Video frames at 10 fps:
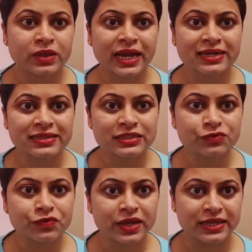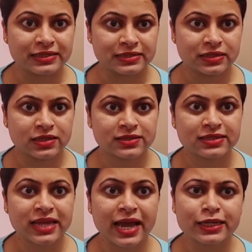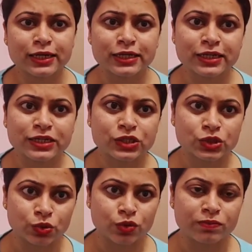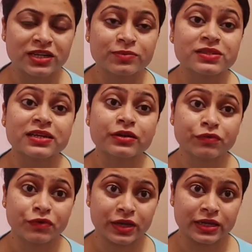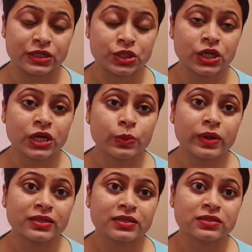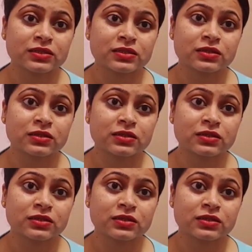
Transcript: And this phrase, satirical in its tone, becomes significant when this